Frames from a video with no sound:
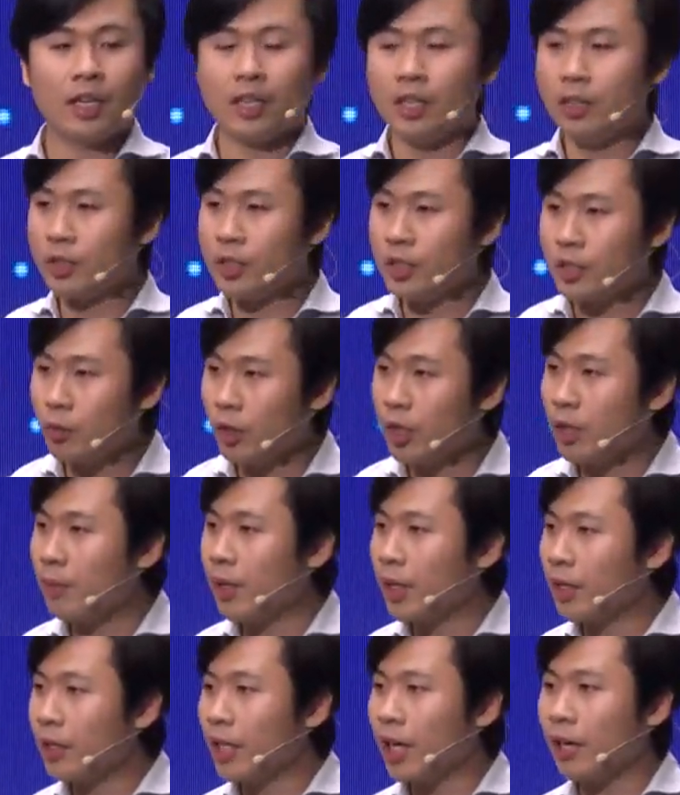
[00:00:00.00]
You just want to
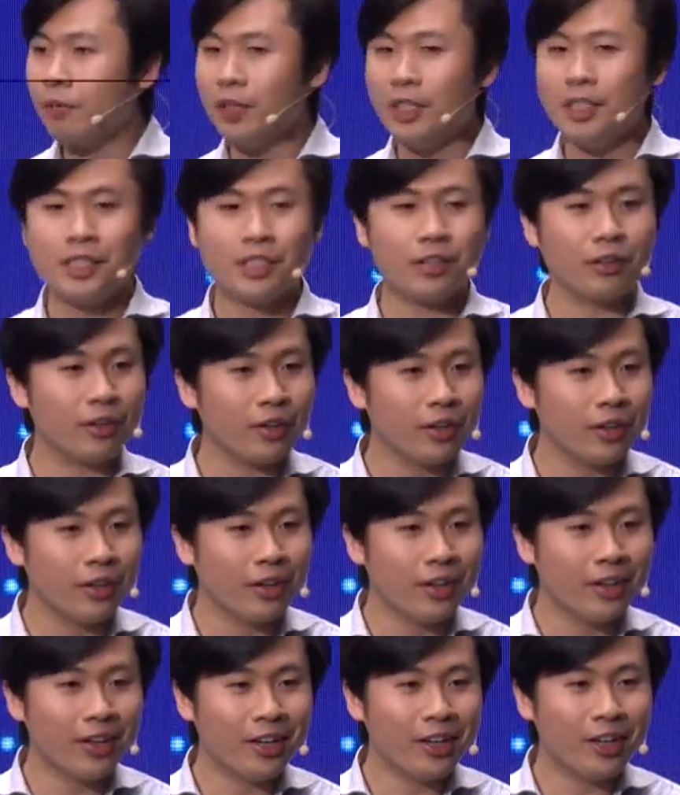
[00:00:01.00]
make your life easier
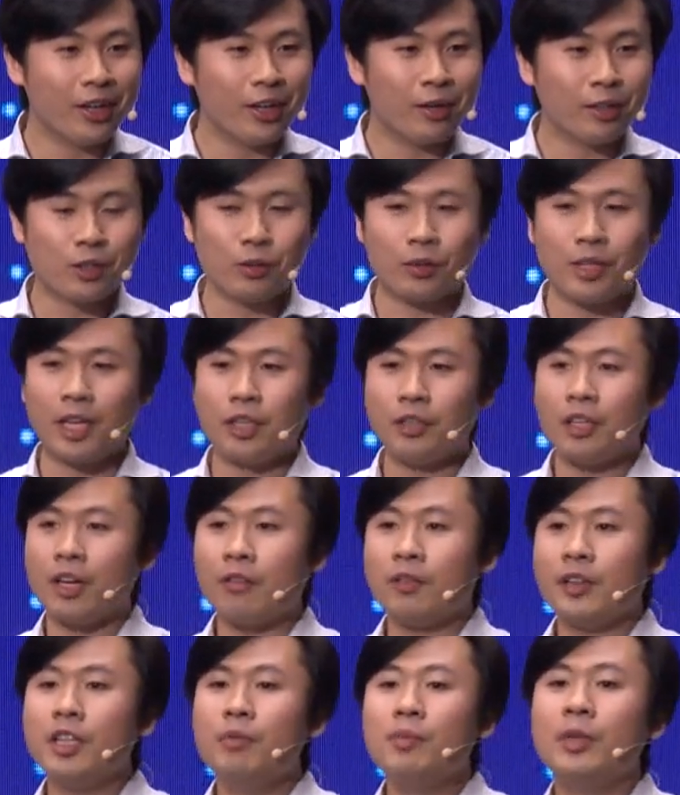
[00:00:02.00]
so that you
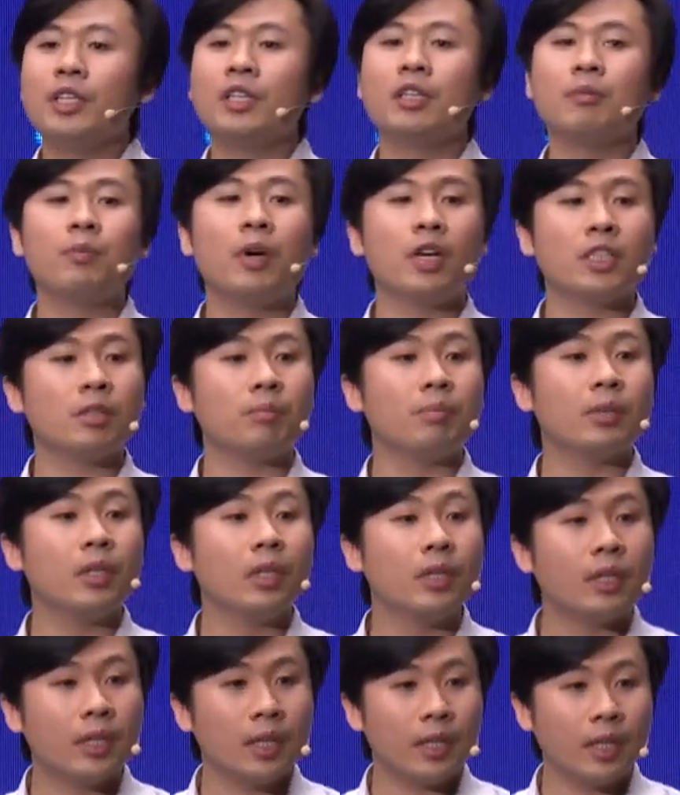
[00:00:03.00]
have limited
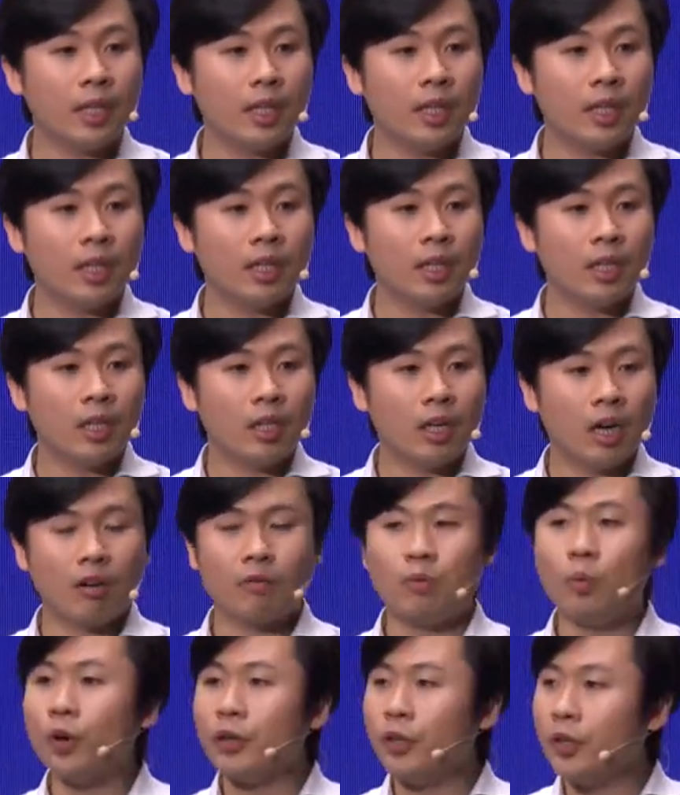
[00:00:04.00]
possibility
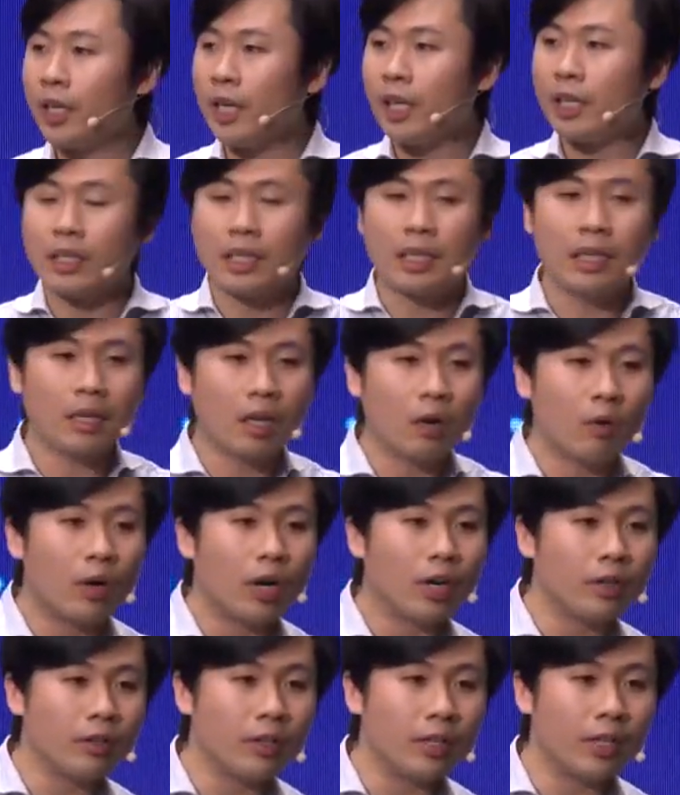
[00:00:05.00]
of what you can
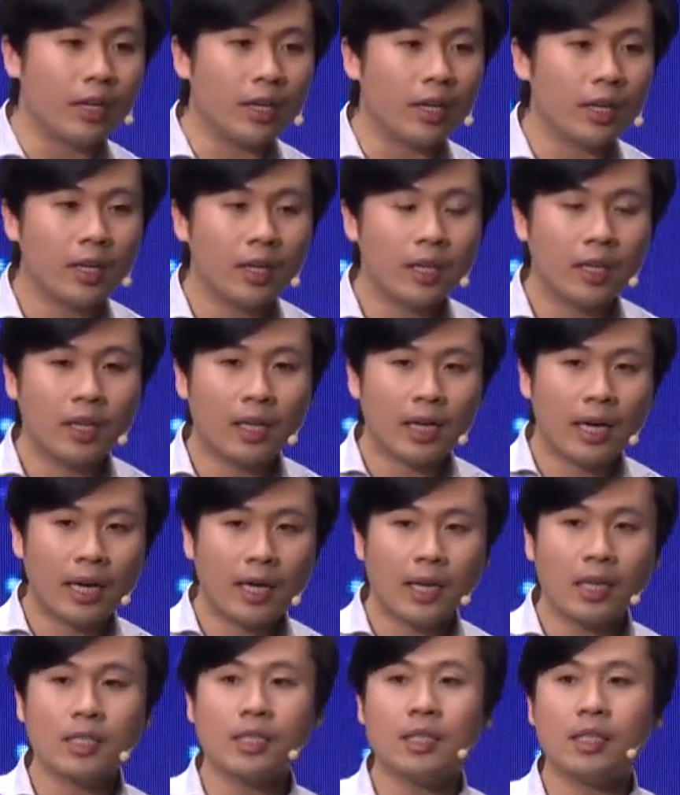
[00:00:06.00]
acquire today. I
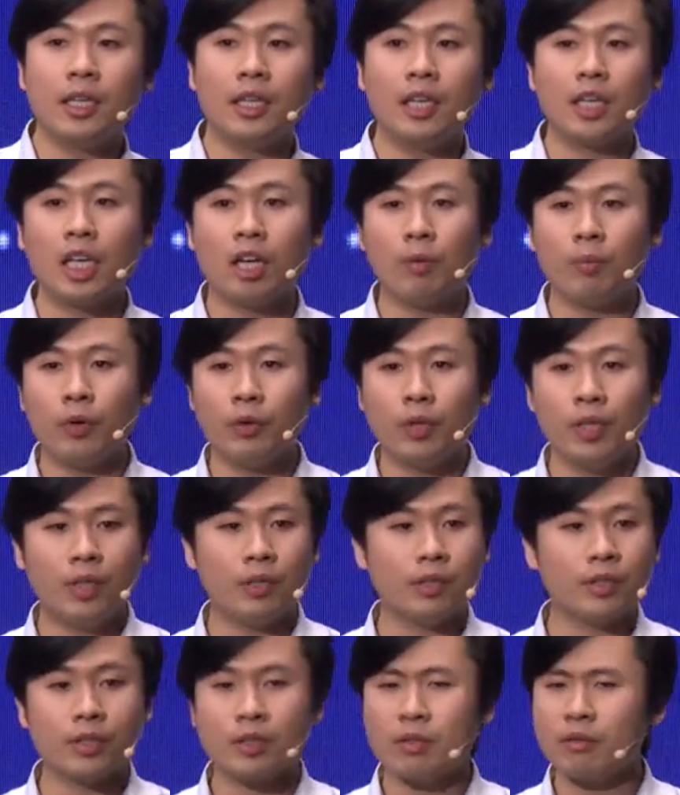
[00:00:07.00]
can see in a couple of
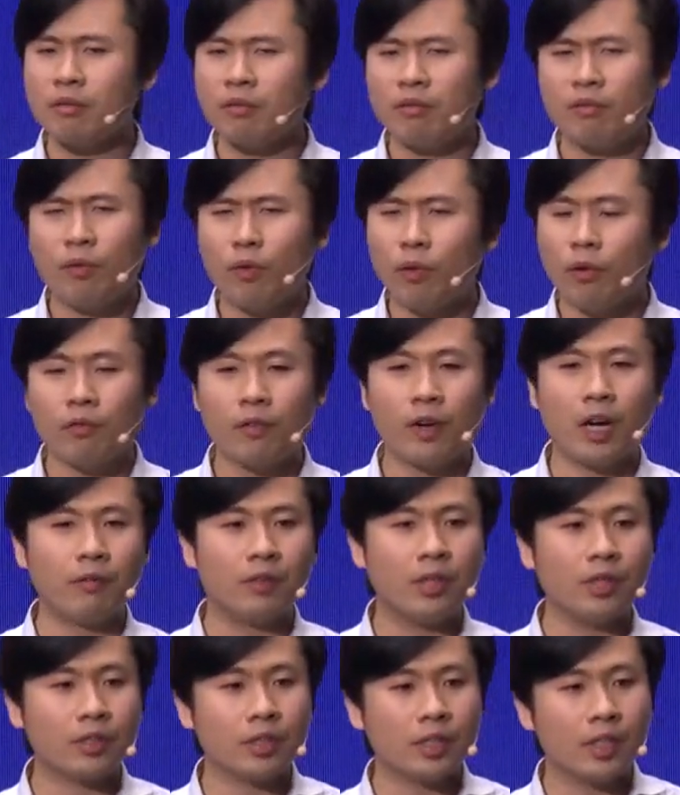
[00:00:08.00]
years, 4 or 5
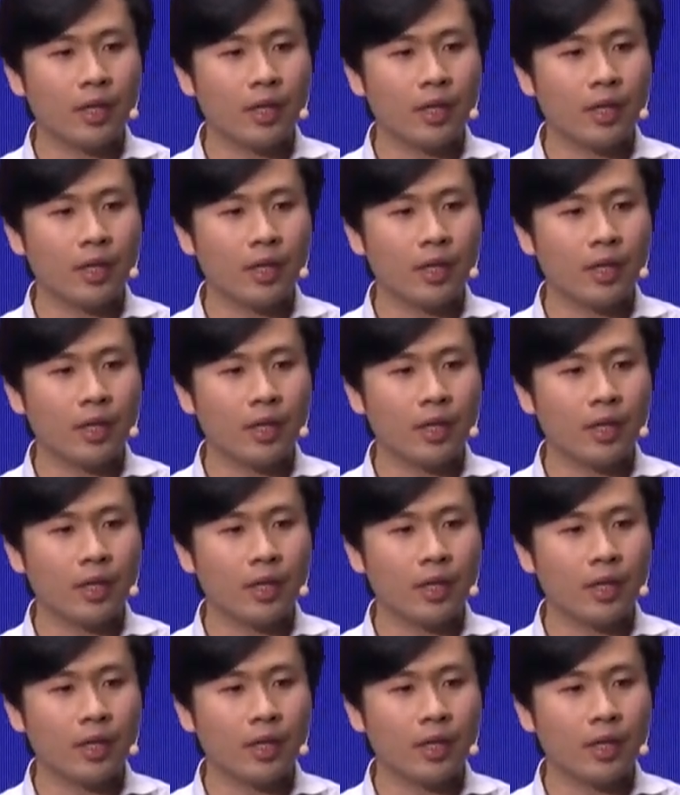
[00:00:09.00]
years